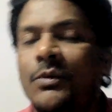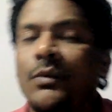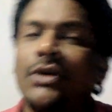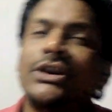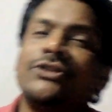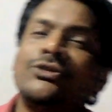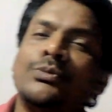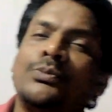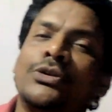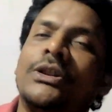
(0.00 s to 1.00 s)
wanted
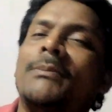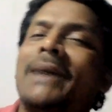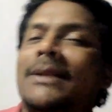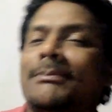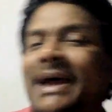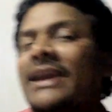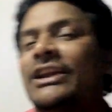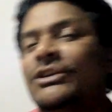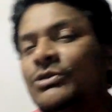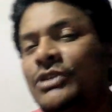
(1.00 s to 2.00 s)
to put the man
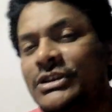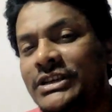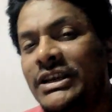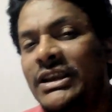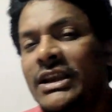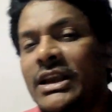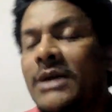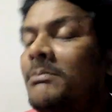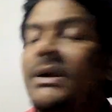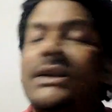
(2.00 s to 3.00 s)
back into the sea,
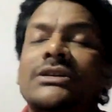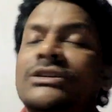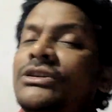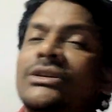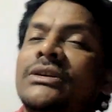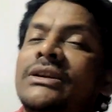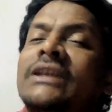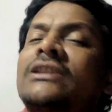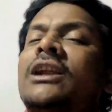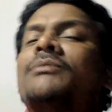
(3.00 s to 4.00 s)
but
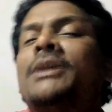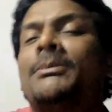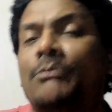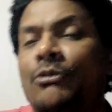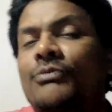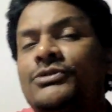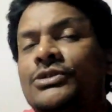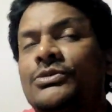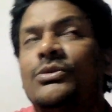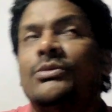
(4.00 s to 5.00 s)
neither of them moved
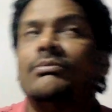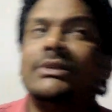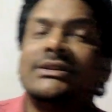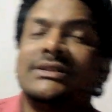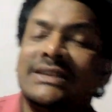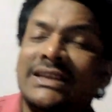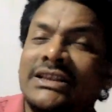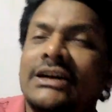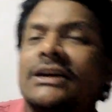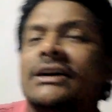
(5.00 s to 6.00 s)
to. Means
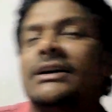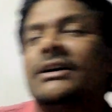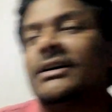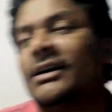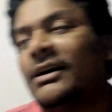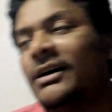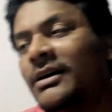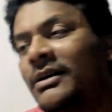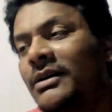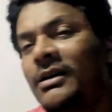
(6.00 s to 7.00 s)
neither
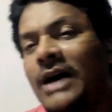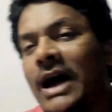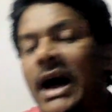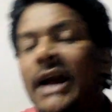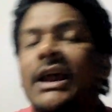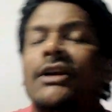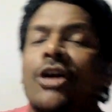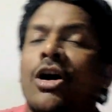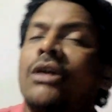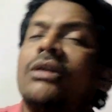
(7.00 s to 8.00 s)
uh, Hannah
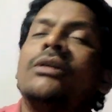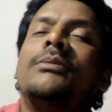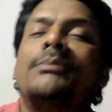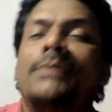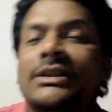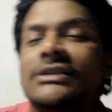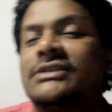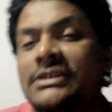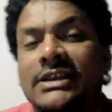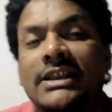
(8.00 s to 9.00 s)
nor
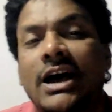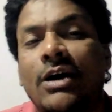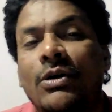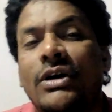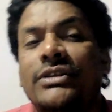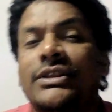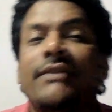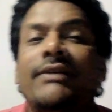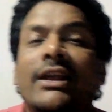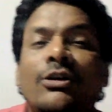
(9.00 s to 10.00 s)
means Sadao.
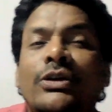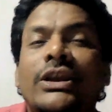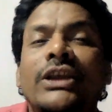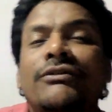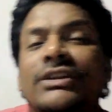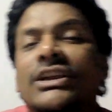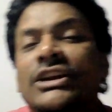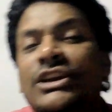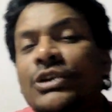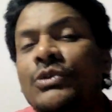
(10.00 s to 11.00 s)
They were looking with a
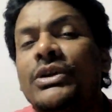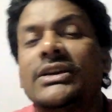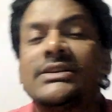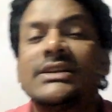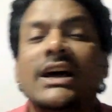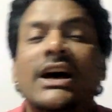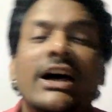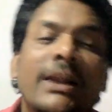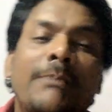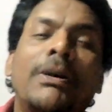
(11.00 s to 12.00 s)
curious
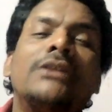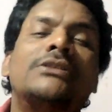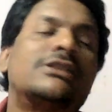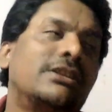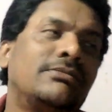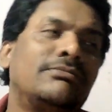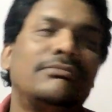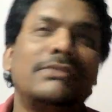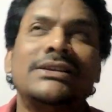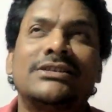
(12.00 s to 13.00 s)
repulsion,
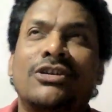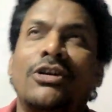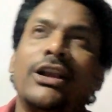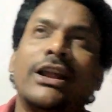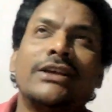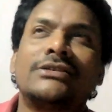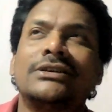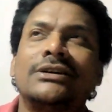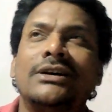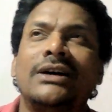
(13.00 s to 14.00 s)
means called as
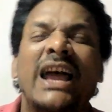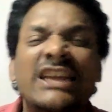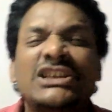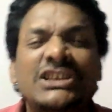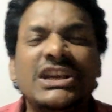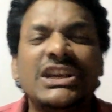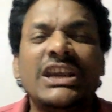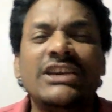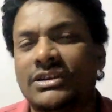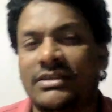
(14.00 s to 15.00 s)
a
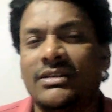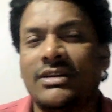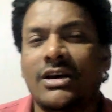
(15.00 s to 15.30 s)
hesitation